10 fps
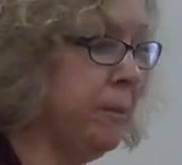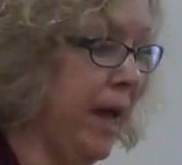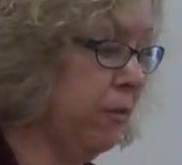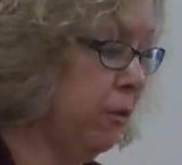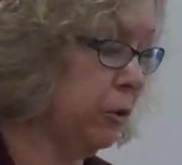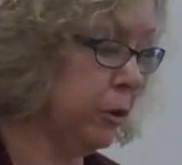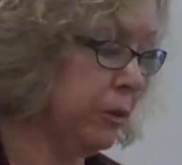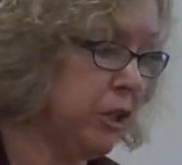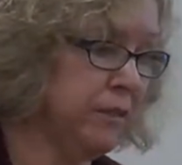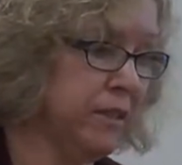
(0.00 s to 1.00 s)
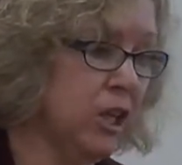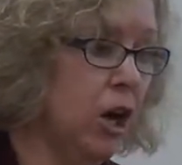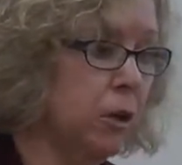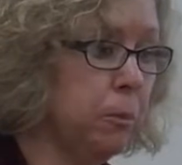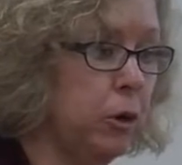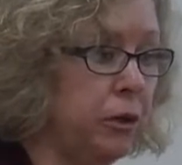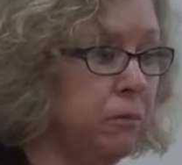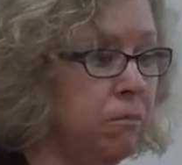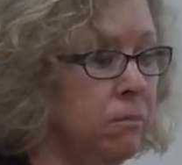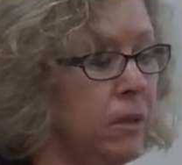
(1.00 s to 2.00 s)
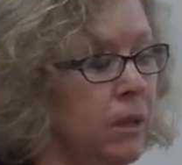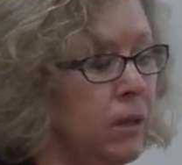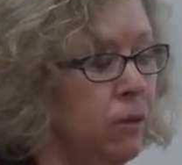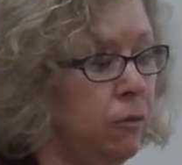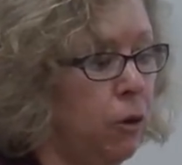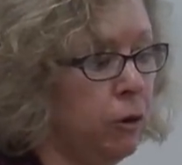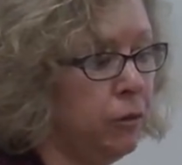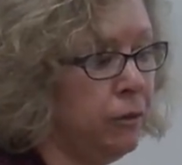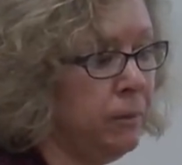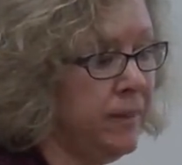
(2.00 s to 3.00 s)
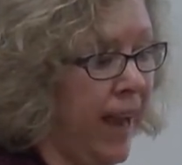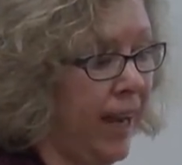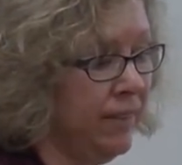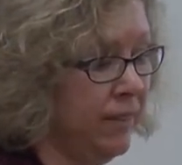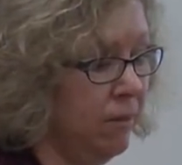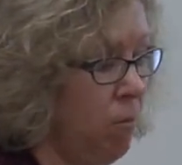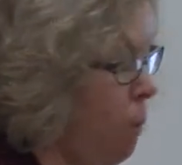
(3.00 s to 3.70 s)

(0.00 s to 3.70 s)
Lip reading: math folder, which is a cardboard folder from Saxon.